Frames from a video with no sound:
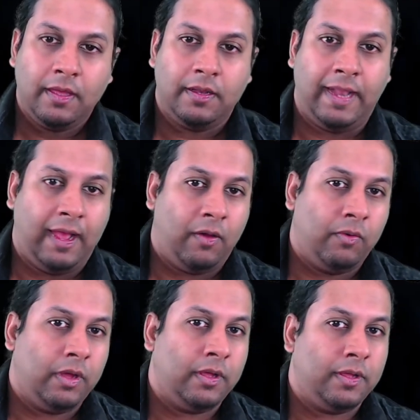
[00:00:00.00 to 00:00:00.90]

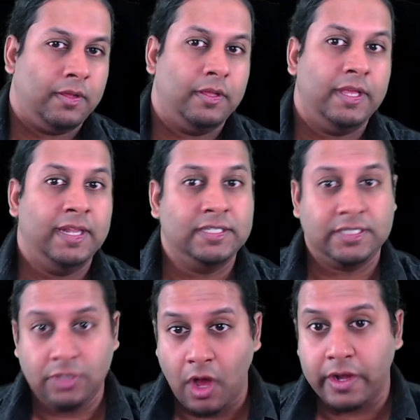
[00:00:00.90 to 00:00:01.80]
Now, it is
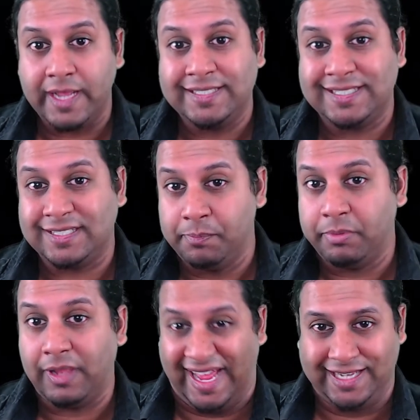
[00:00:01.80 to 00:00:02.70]
not a
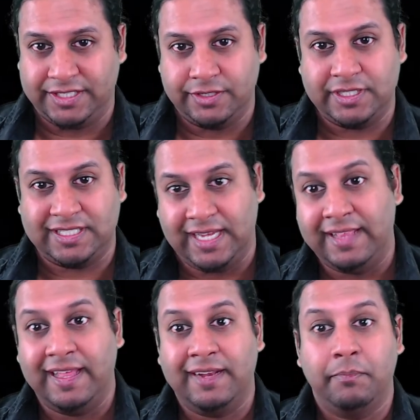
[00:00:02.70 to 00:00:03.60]
simple answer to say
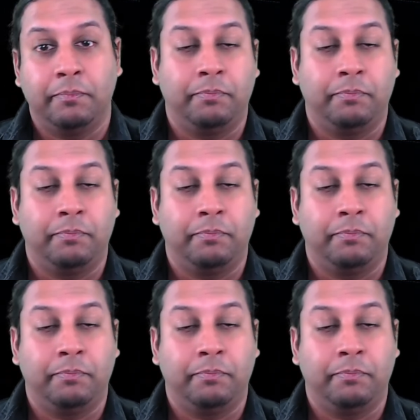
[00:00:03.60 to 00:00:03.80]
that